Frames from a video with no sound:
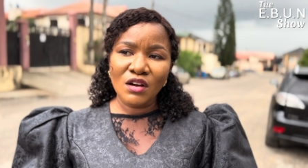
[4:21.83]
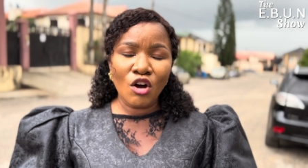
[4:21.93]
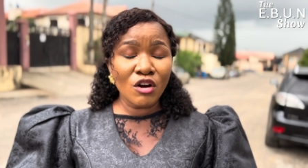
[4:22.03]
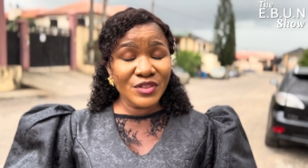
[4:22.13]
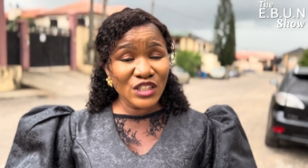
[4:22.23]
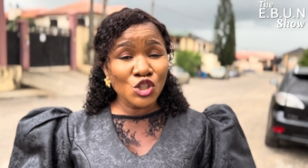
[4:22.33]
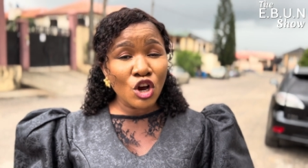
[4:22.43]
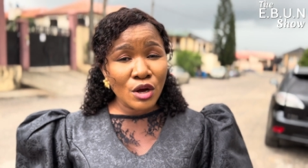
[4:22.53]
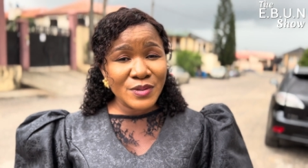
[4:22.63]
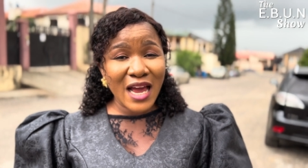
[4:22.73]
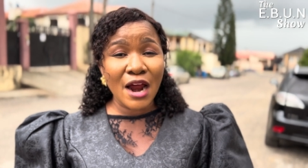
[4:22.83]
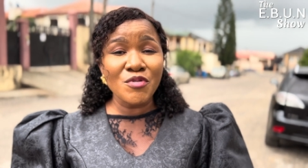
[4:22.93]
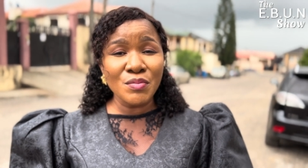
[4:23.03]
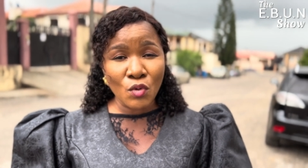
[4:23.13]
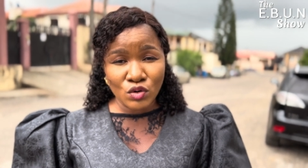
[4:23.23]
of the jobs are
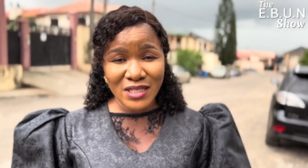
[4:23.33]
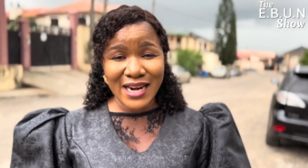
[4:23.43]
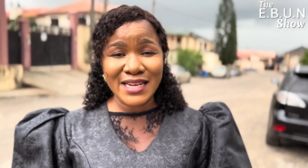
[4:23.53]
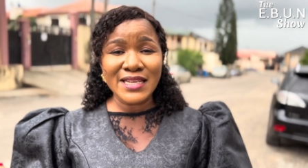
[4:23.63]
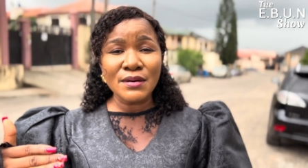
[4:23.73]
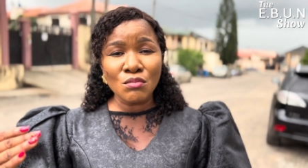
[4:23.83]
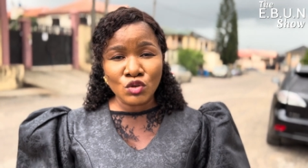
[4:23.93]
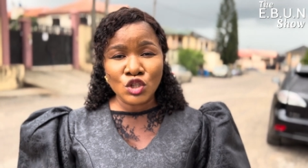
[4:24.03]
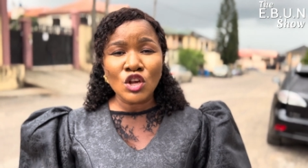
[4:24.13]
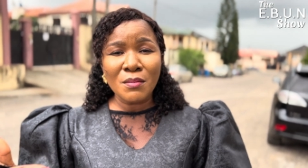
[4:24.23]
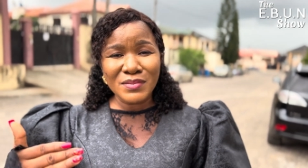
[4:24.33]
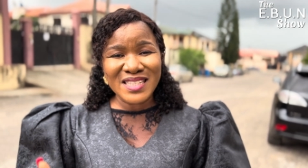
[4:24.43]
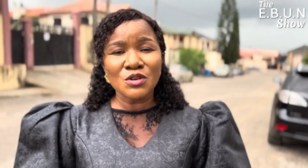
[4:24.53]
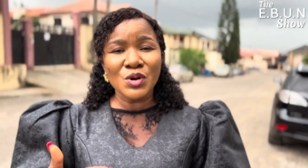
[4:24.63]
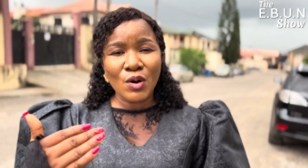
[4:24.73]
remote, and I said some
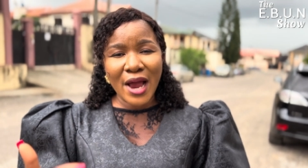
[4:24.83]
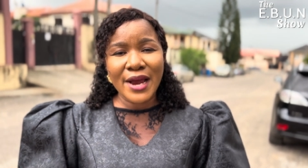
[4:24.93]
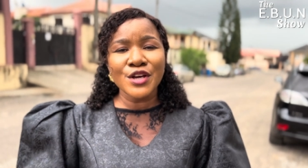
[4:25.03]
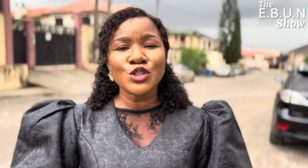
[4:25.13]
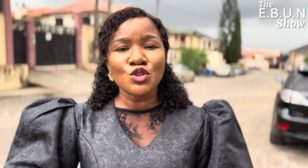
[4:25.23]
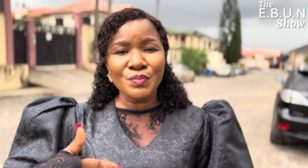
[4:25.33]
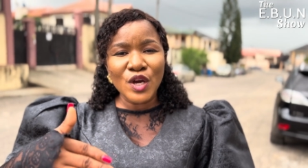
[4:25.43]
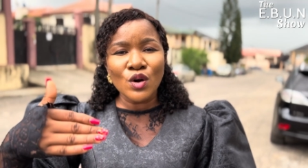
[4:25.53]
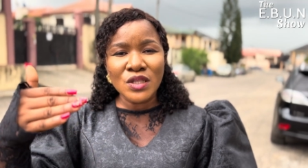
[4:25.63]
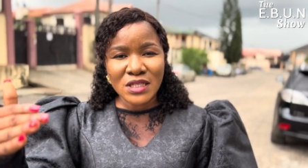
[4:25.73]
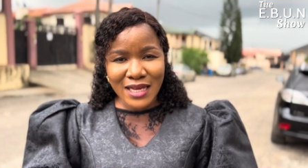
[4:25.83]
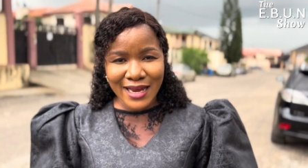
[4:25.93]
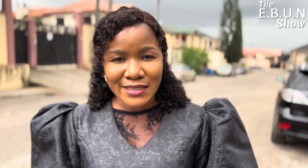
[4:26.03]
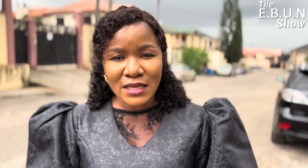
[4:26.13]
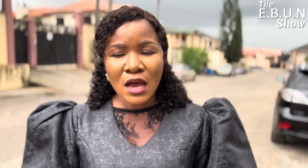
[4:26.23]
still require you to be on
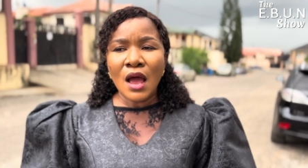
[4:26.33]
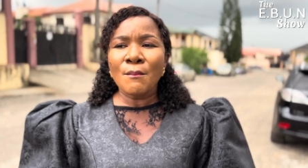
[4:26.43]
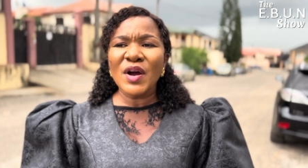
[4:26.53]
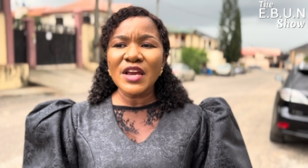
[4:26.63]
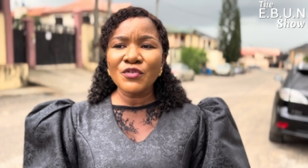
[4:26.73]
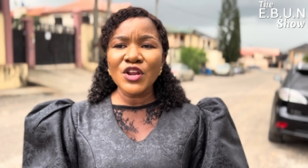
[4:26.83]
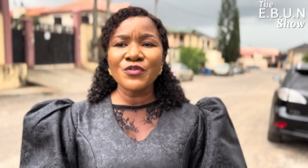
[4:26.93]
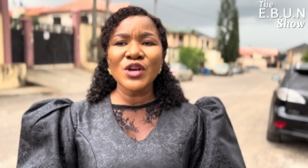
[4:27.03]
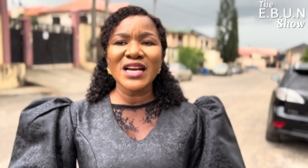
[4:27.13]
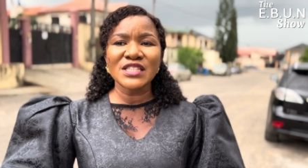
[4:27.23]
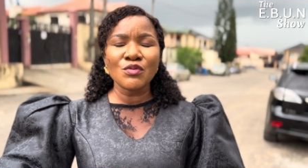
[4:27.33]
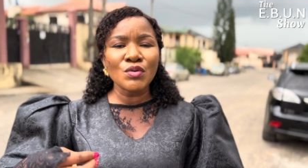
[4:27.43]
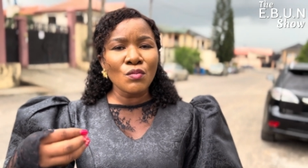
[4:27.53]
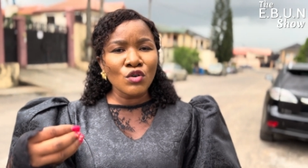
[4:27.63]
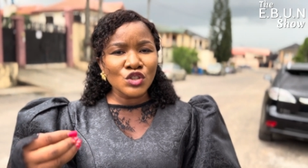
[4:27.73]
site. But even if you get a
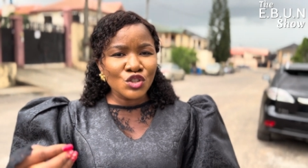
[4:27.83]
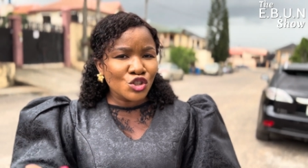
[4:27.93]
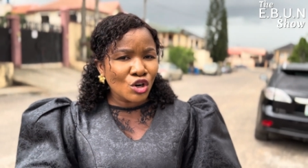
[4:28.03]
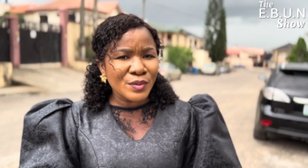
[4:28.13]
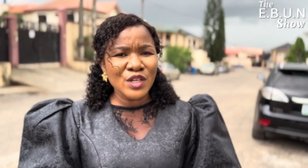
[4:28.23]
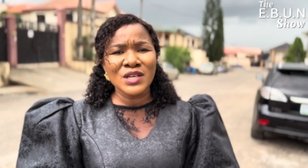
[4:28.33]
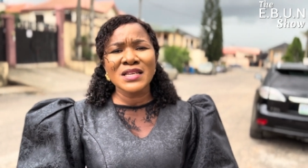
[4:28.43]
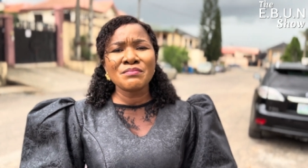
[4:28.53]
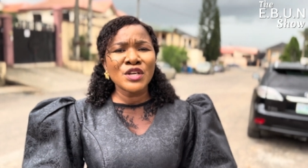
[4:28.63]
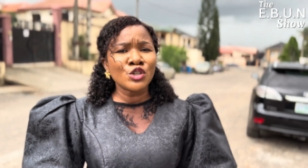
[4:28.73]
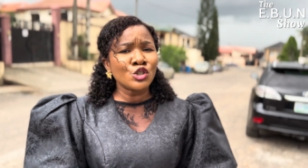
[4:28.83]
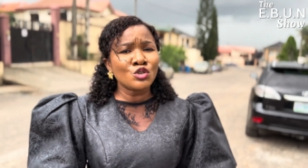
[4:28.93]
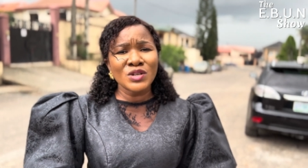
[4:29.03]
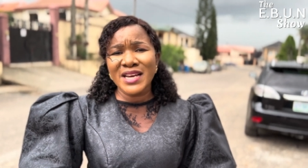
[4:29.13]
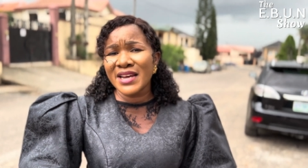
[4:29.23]
remote job, it doesn't mean you should
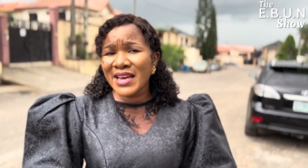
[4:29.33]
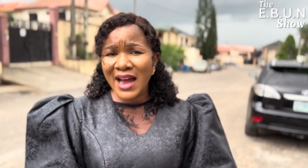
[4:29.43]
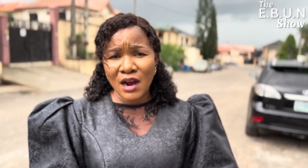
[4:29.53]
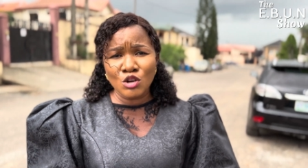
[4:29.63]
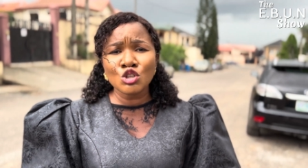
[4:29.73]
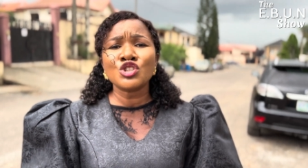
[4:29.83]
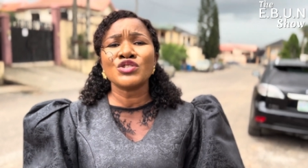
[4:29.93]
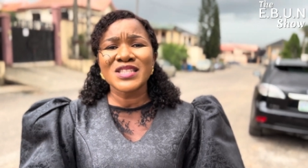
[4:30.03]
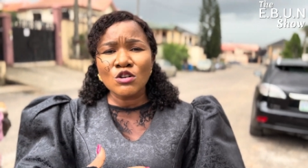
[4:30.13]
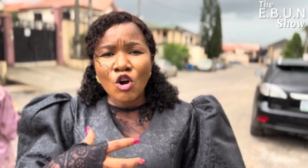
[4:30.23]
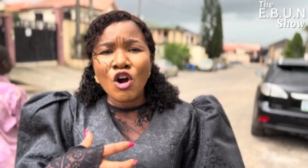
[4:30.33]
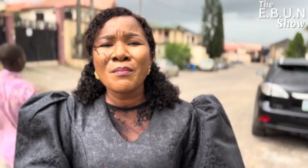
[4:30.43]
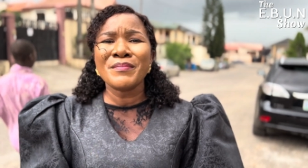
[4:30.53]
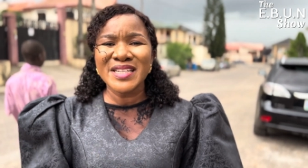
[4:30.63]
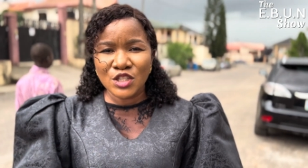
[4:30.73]
do it anyhow. You should still
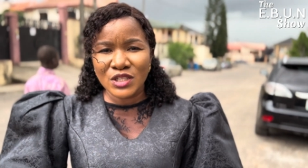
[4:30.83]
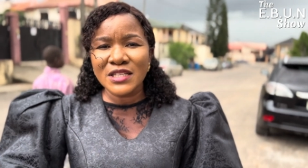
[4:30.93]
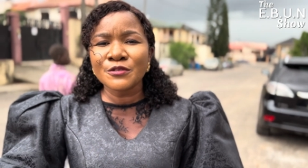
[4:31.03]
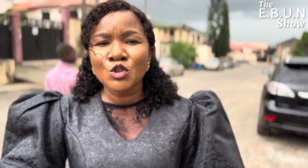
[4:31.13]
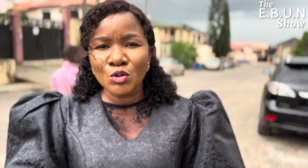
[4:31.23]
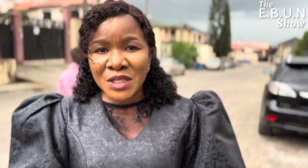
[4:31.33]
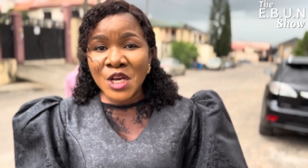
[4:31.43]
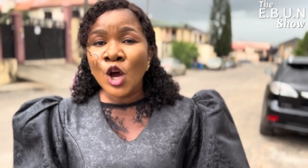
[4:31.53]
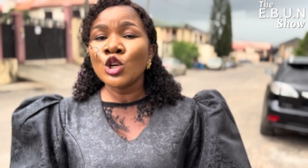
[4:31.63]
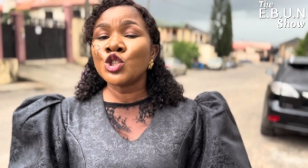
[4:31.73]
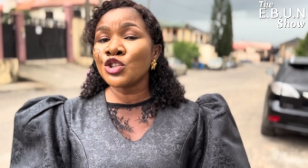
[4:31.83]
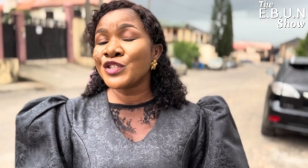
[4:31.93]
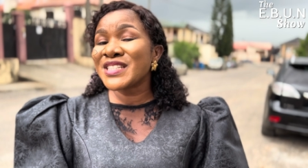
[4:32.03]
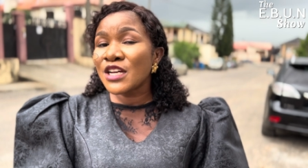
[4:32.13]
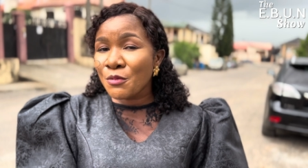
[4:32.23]
commit yourself to it. You should
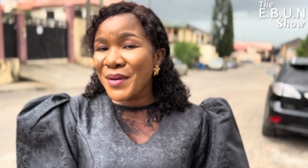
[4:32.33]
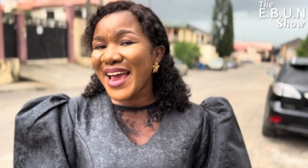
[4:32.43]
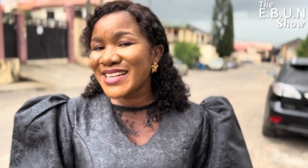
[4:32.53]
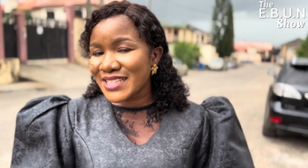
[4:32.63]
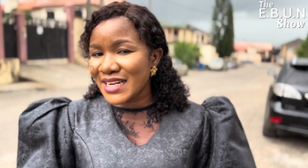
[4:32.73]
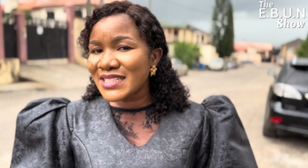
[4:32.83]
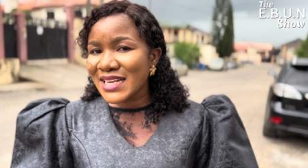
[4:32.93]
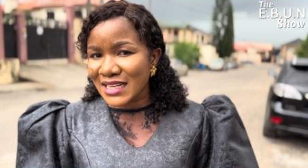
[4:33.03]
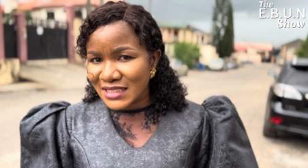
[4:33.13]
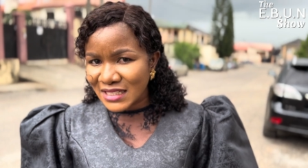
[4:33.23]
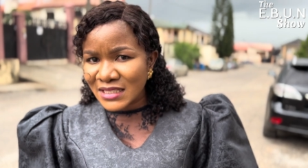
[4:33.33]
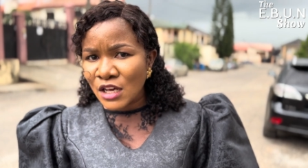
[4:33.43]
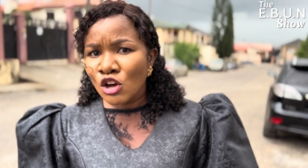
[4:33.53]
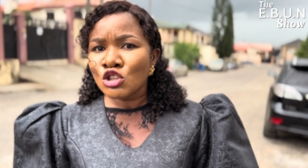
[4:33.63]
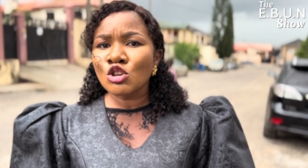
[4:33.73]
still be excellent at it.
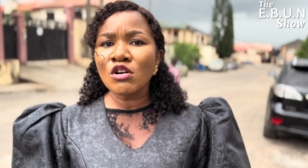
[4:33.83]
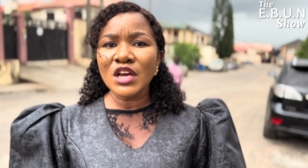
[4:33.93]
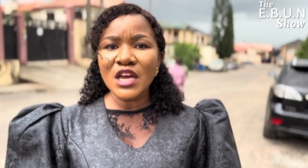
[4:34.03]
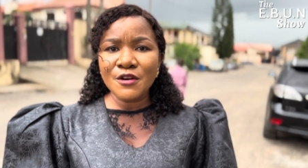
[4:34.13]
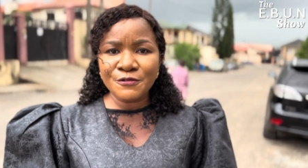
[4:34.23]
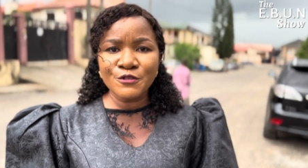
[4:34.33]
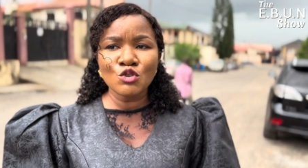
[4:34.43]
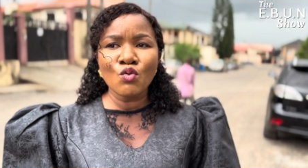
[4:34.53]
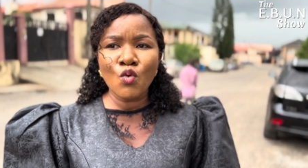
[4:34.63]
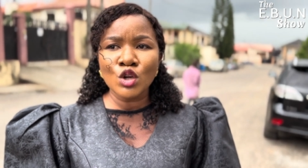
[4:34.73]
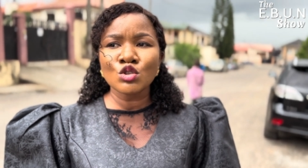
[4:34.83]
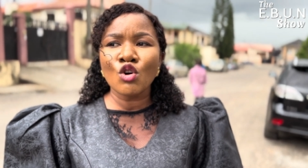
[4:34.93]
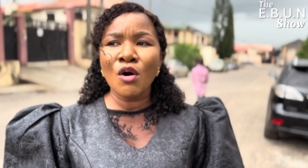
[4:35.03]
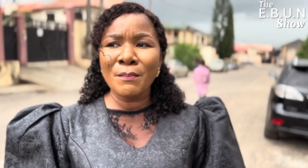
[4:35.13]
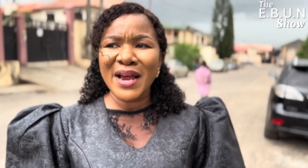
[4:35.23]
So if you want to
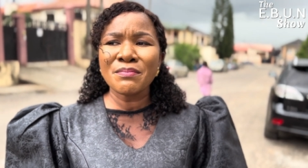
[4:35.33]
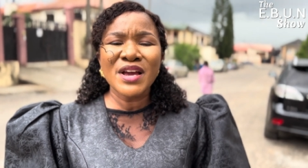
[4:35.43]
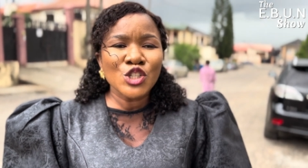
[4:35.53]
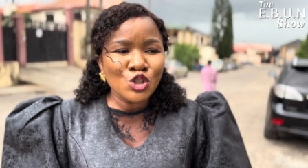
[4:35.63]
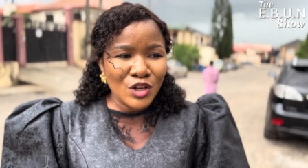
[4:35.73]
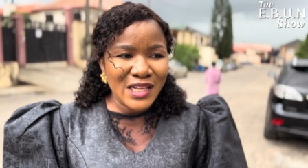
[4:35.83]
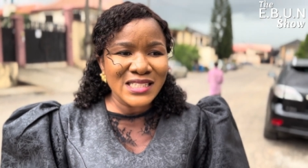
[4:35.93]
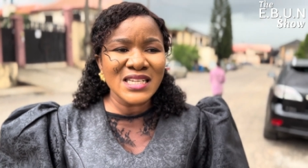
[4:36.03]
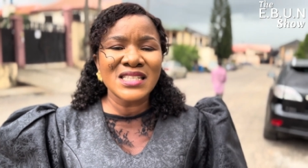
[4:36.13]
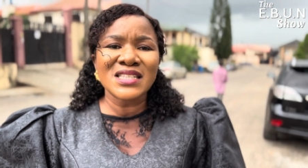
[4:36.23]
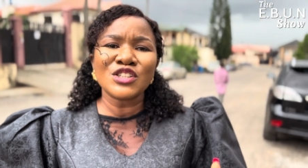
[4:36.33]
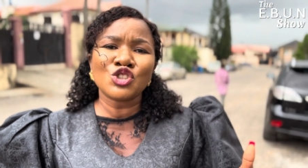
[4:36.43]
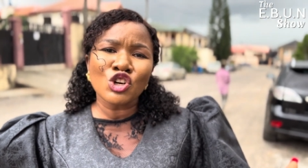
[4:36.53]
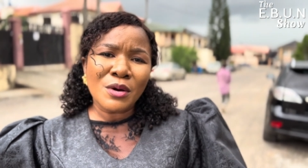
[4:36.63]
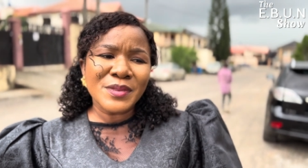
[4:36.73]
combine, make sure that it is a
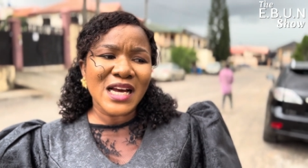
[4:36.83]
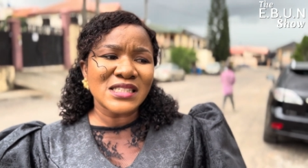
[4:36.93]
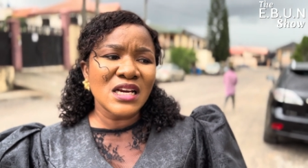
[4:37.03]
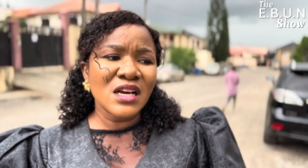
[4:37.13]
job that